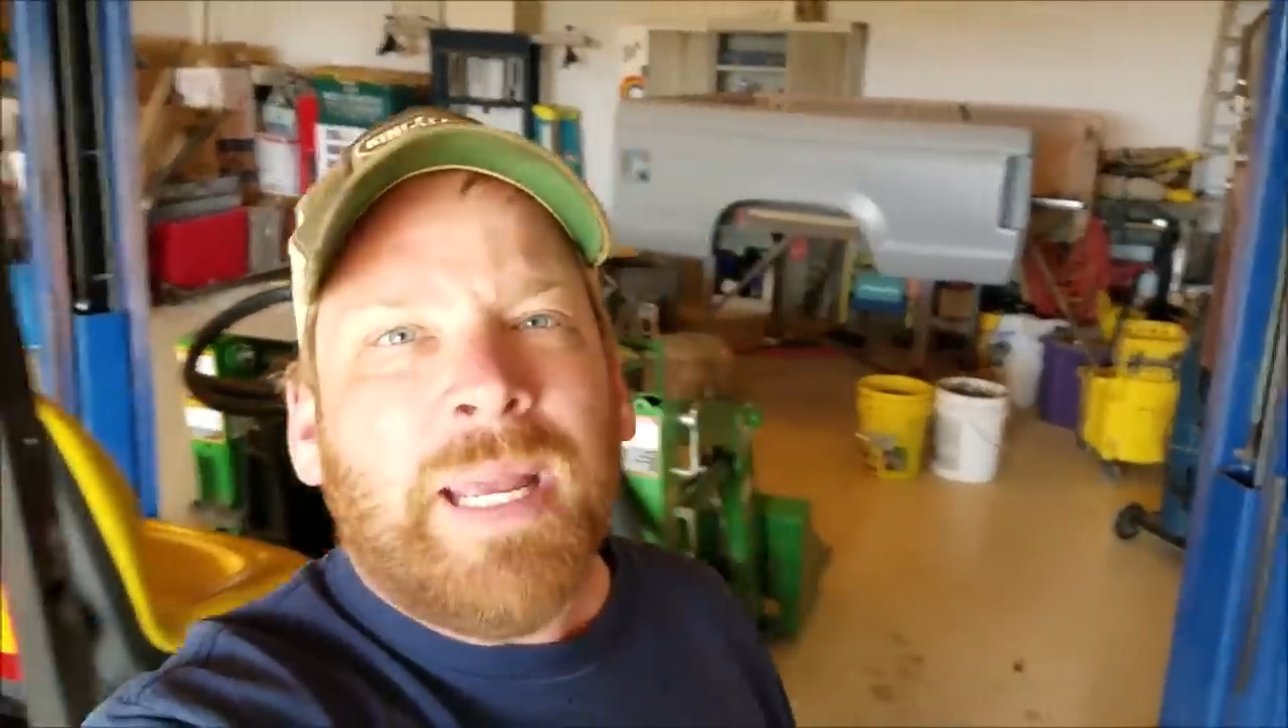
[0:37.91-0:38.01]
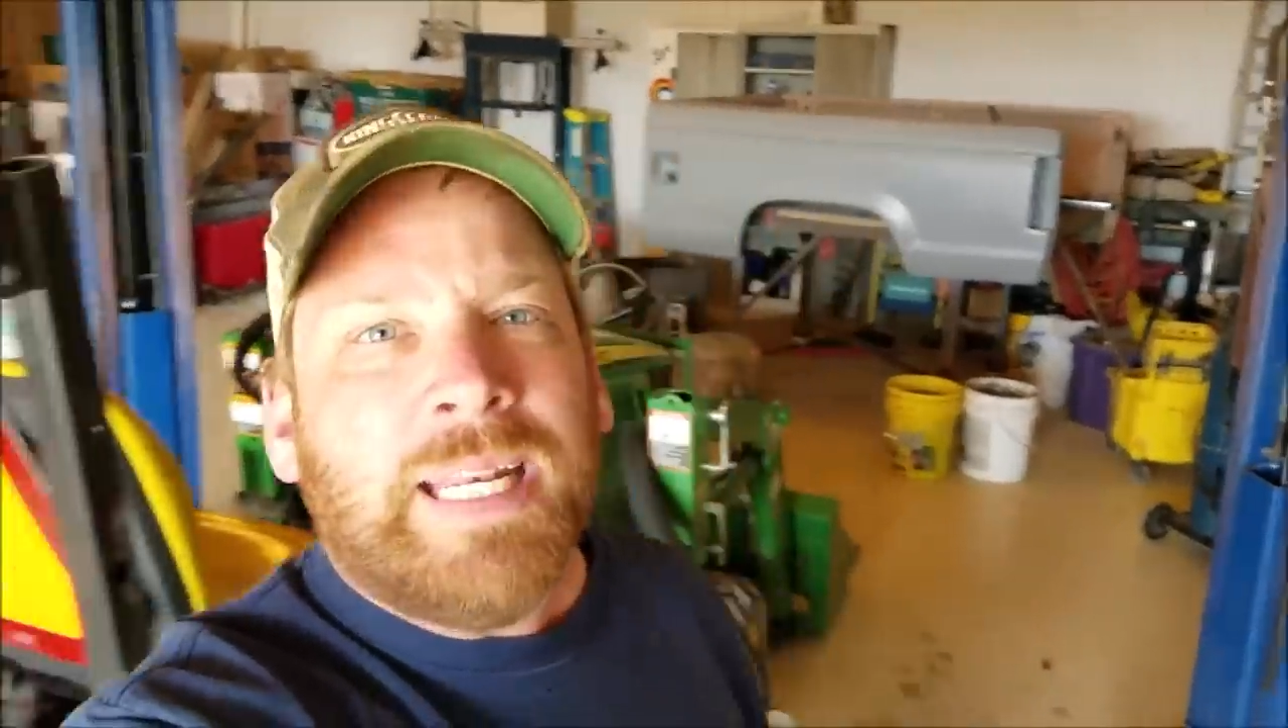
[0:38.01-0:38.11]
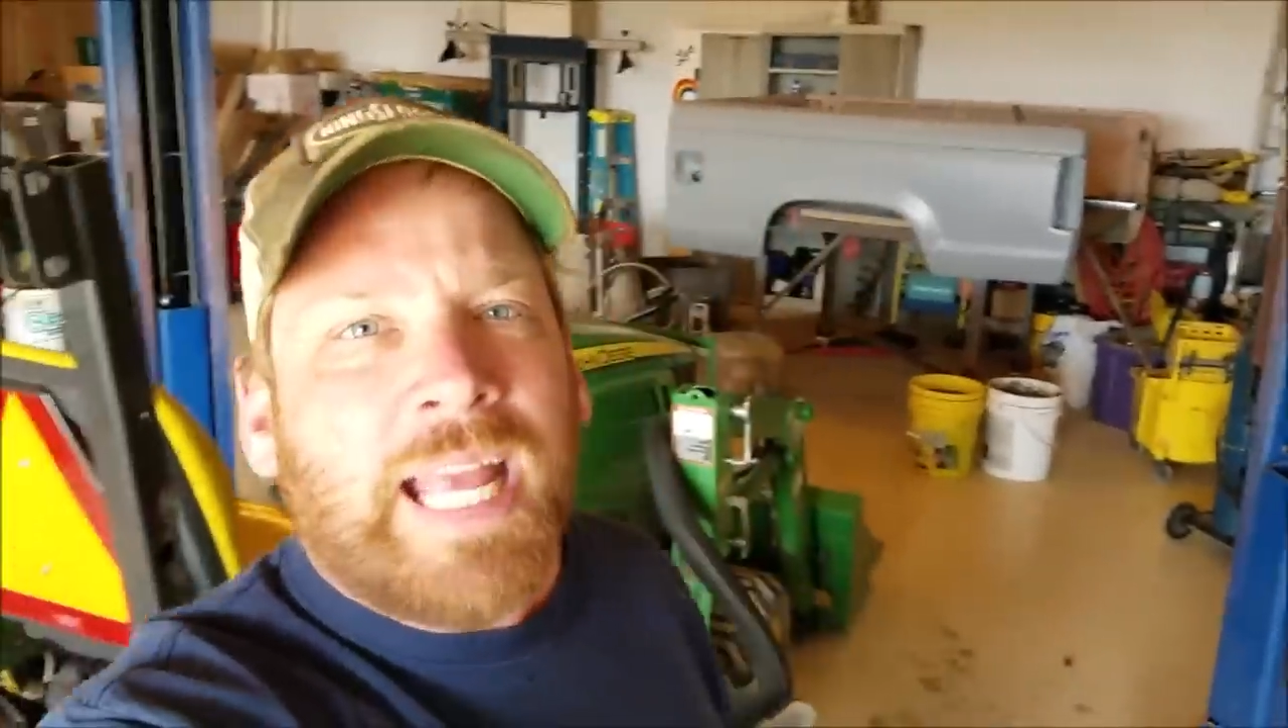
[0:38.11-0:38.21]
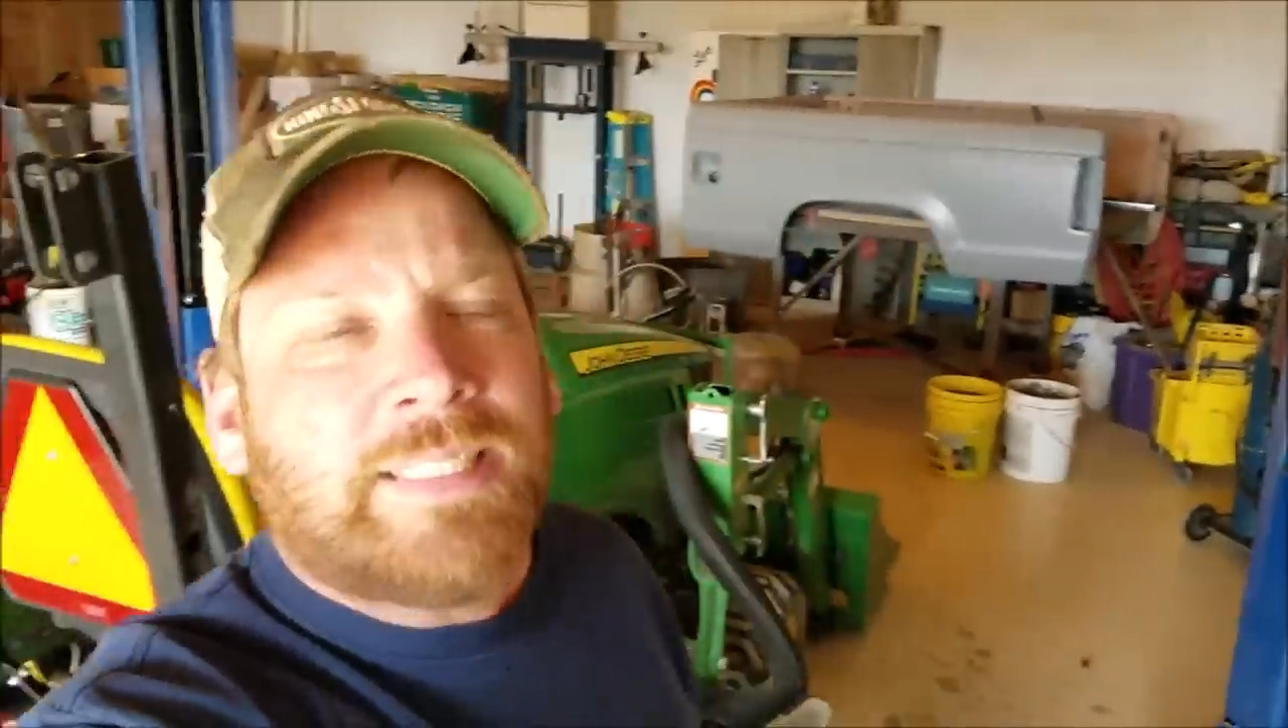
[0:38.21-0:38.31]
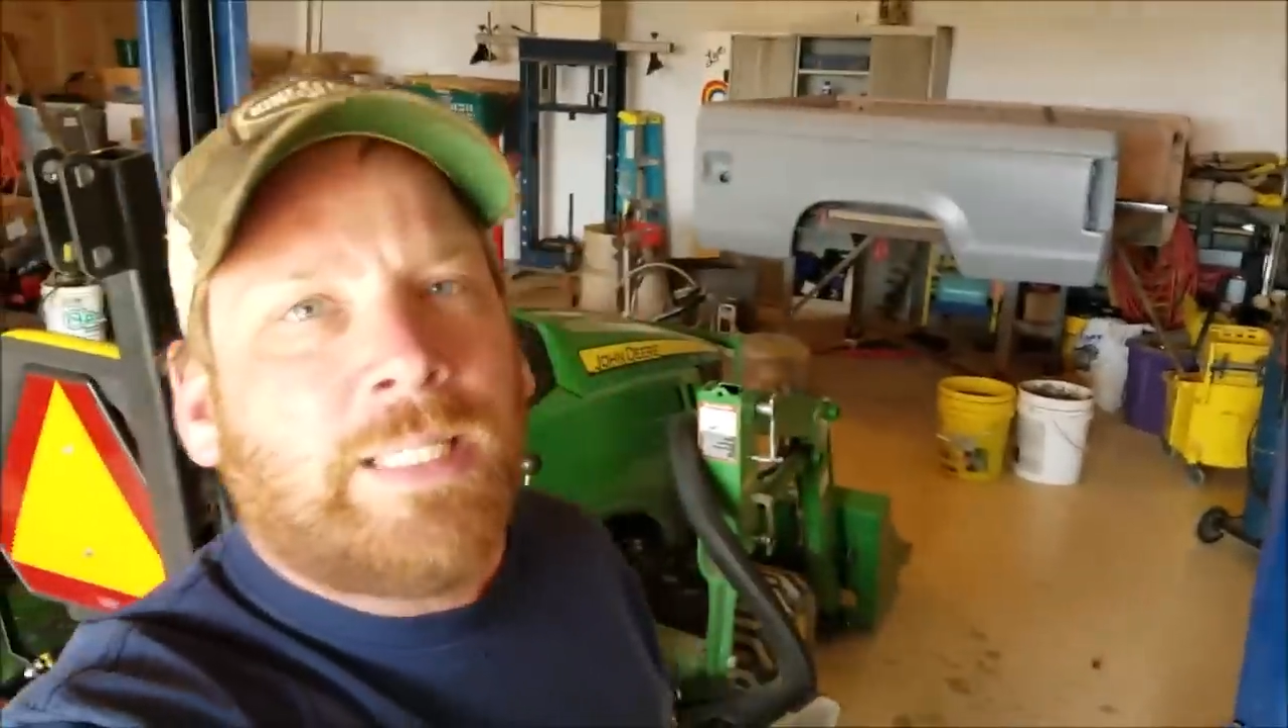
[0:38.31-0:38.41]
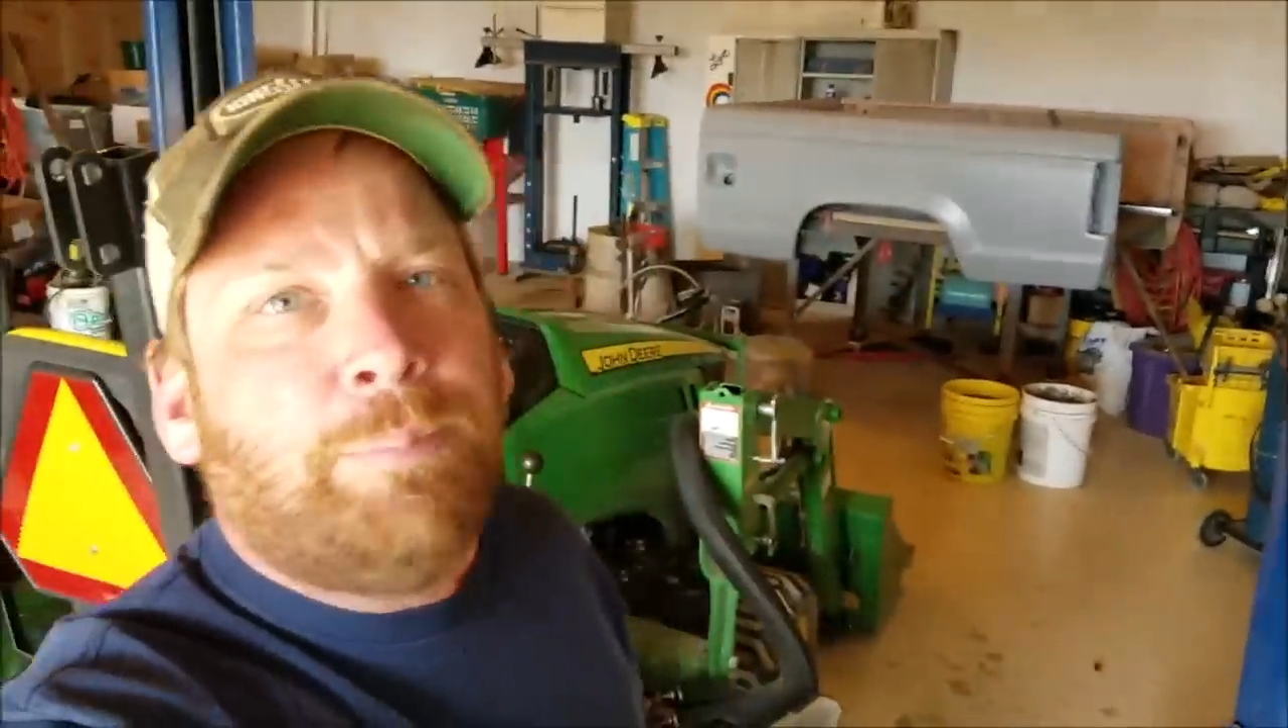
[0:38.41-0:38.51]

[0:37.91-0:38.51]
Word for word: big nasty